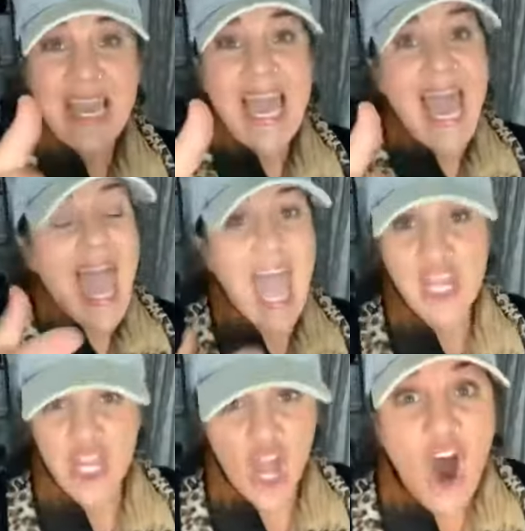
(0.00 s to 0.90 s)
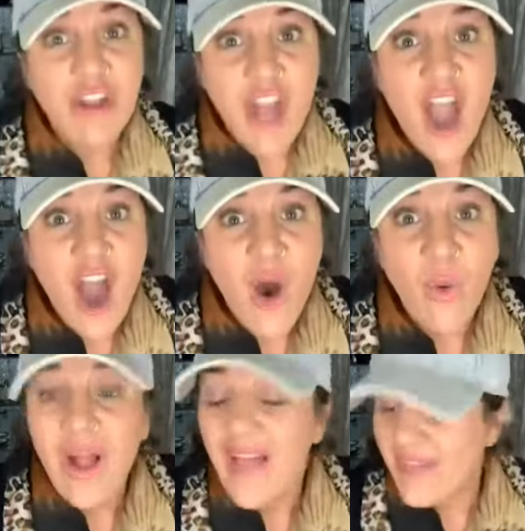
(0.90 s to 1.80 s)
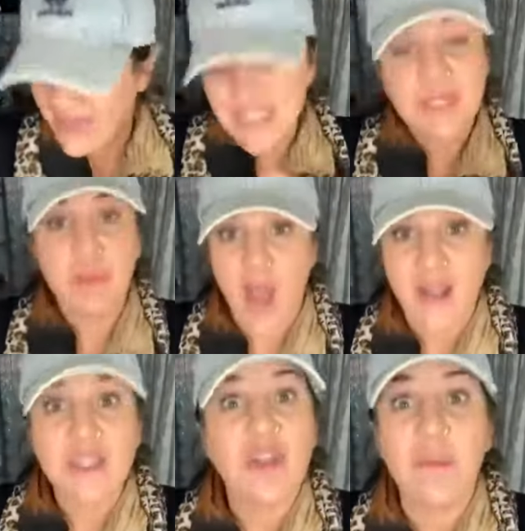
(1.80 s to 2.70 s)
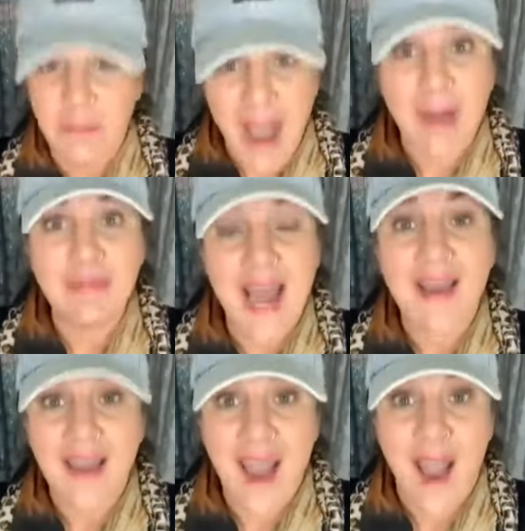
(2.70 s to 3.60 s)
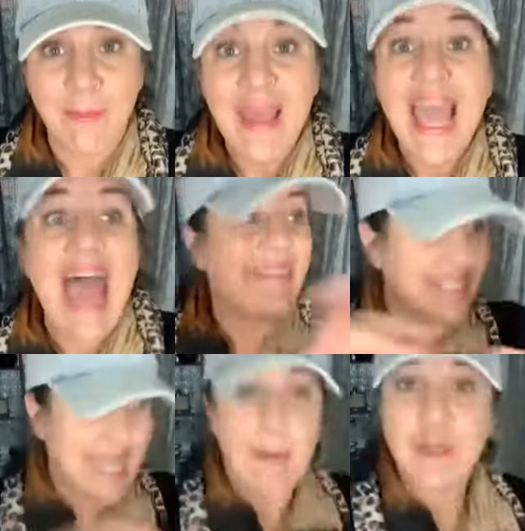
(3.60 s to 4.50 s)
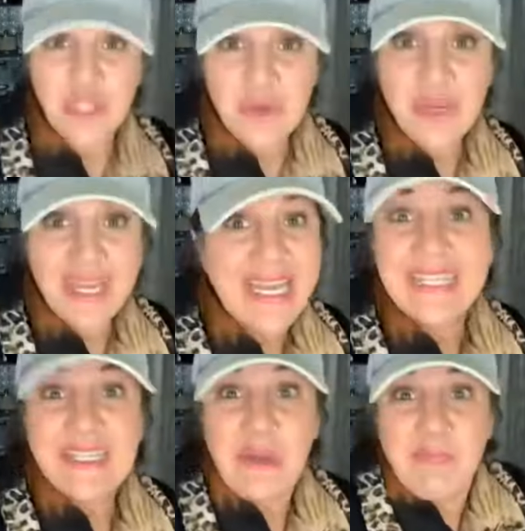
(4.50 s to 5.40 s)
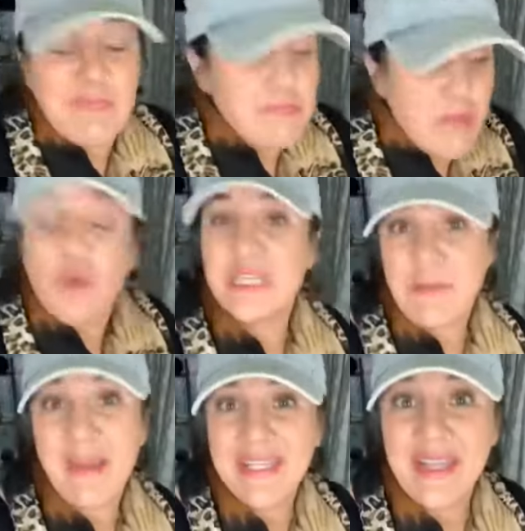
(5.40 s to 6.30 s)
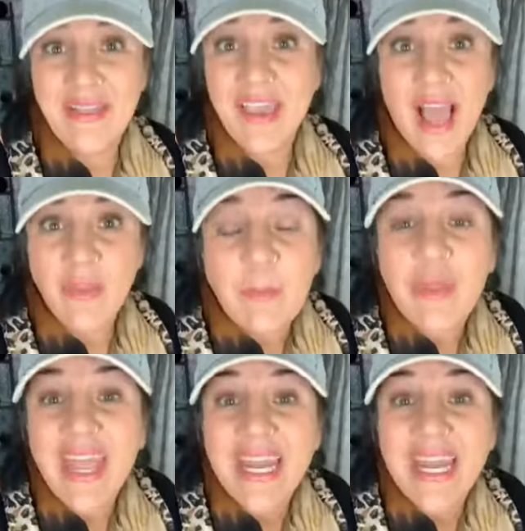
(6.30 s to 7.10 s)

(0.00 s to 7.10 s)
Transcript: And y'all know that these products are the bomb.com and opportunity is the most amazing thing on the planet.